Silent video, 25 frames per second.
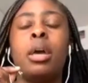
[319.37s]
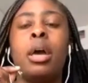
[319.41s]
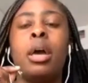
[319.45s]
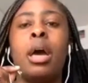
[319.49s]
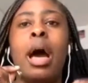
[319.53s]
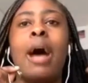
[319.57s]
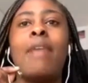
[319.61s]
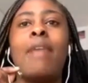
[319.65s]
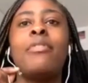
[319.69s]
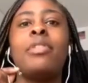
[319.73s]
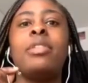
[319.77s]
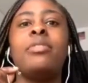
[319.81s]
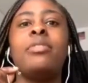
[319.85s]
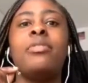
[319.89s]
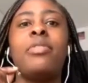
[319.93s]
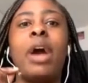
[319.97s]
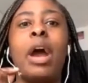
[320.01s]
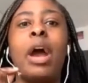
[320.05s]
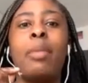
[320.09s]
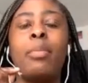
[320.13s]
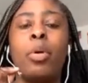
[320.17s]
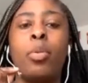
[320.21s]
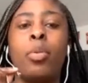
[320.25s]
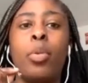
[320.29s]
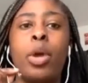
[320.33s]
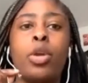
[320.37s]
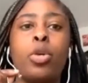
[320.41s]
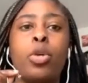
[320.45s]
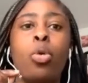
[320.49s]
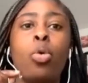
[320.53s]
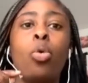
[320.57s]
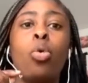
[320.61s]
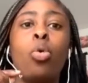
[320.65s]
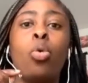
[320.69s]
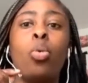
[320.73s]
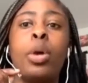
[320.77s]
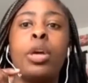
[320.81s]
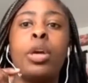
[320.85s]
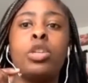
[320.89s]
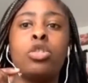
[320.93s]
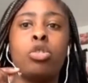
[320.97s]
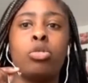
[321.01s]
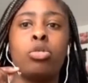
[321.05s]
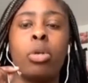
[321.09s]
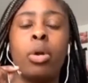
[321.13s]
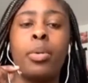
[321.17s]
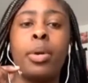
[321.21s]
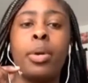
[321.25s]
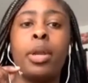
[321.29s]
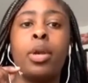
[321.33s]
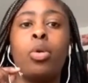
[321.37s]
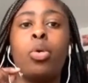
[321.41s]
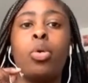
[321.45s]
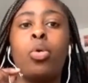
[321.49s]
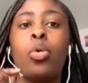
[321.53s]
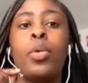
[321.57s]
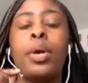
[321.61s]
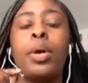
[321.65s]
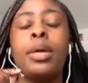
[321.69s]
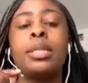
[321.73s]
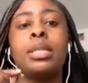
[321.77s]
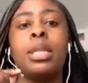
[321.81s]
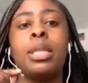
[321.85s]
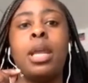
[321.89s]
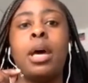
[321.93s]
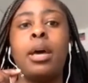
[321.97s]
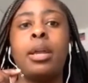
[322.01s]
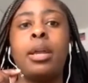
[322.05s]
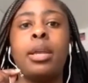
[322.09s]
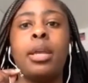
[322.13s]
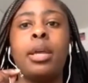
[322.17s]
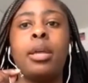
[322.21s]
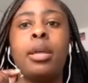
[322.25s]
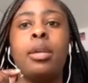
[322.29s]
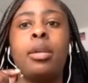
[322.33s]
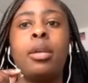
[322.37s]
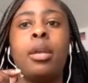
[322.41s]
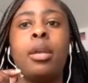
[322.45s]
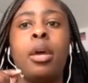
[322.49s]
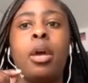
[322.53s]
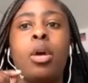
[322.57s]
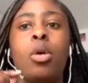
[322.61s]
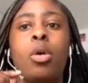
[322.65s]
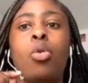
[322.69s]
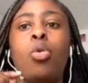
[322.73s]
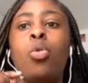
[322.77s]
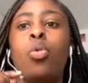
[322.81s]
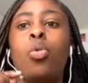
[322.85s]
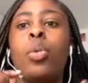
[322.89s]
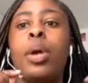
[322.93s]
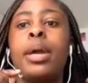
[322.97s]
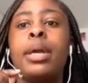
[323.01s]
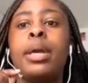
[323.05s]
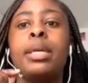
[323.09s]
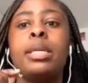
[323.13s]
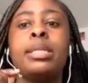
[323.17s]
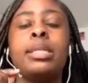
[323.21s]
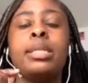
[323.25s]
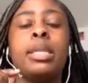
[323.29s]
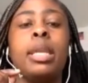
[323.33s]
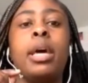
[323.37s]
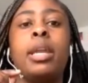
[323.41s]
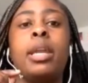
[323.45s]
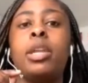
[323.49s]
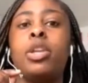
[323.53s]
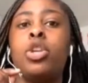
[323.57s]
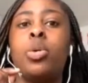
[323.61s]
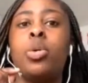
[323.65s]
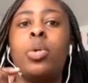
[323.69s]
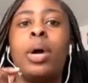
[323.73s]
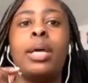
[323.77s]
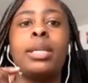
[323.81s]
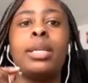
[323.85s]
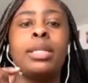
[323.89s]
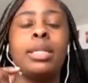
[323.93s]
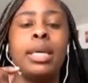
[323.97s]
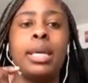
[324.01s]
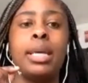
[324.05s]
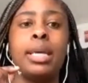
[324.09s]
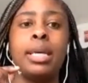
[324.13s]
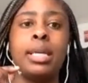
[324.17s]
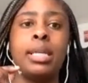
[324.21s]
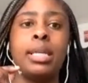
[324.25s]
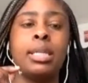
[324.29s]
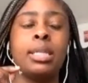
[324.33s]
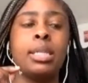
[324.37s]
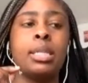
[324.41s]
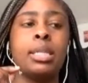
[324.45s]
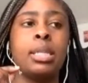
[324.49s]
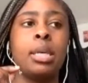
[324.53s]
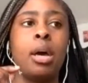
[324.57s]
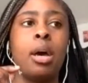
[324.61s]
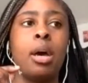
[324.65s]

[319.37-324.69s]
have an environment where you're always growing, always learning new ideas,